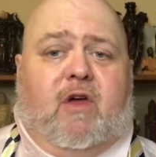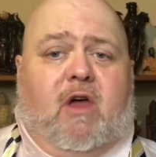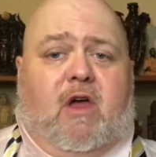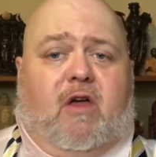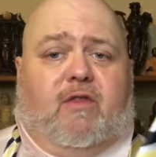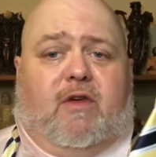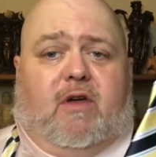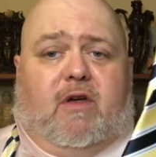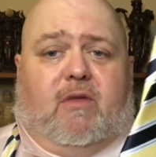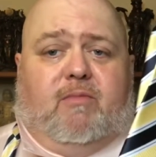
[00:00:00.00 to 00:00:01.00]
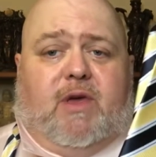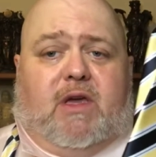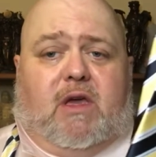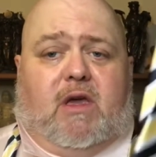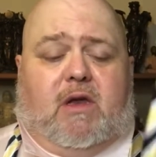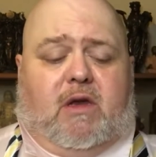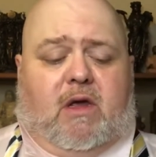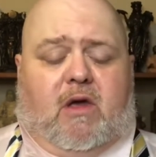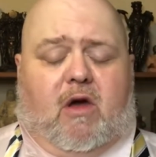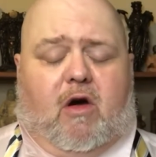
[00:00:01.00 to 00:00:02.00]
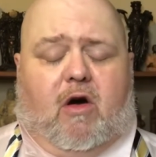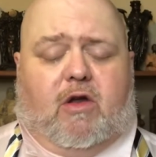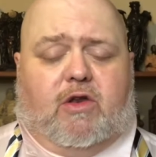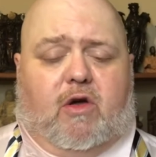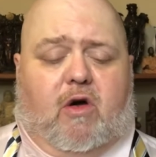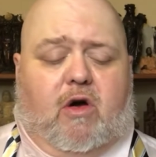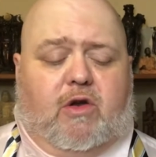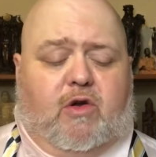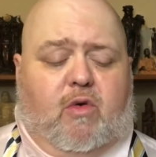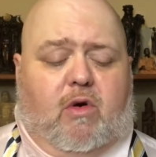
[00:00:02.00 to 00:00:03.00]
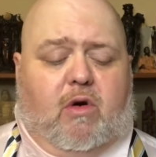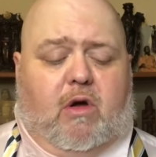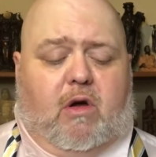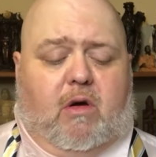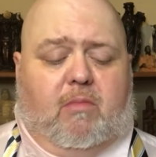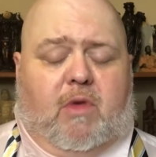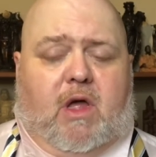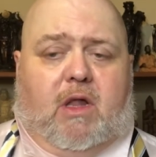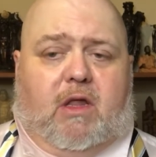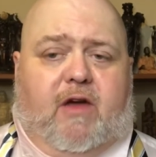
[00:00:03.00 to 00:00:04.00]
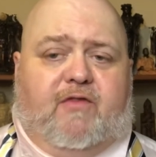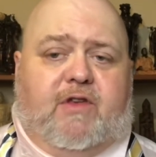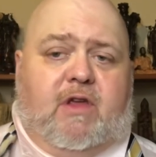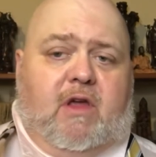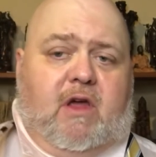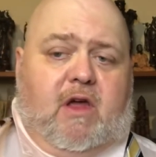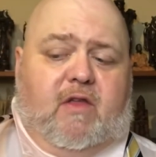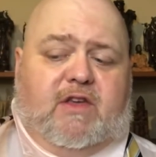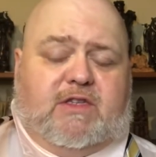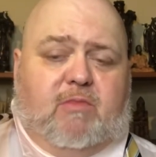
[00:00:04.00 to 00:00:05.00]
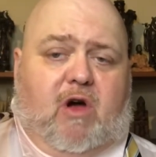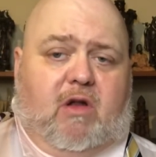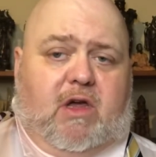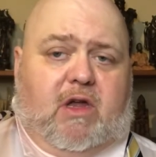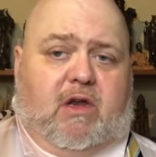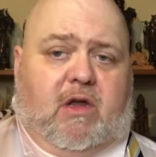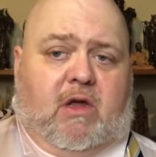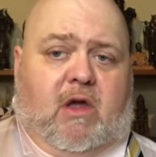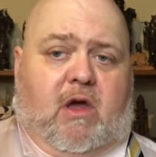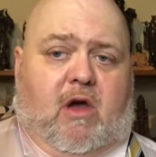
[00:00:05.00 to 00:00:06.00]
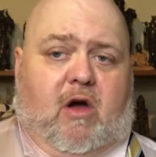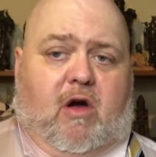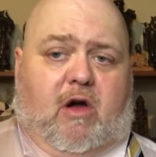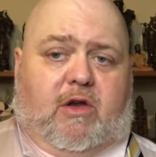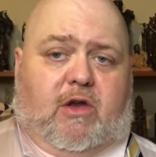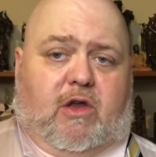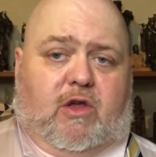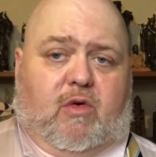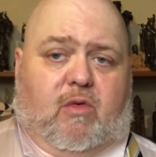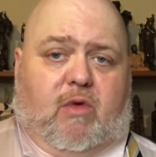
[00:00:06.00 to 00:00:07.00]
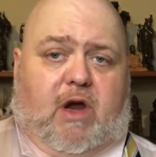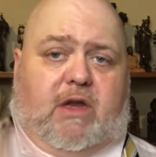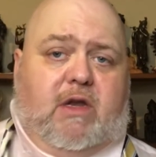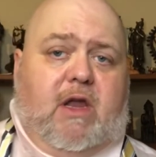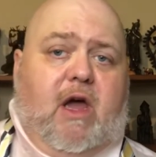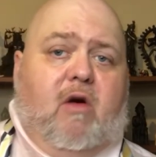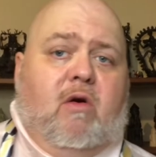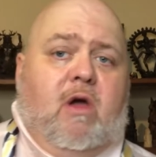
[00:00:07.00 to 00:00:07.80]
the big end on your left and the small end on your right. Now,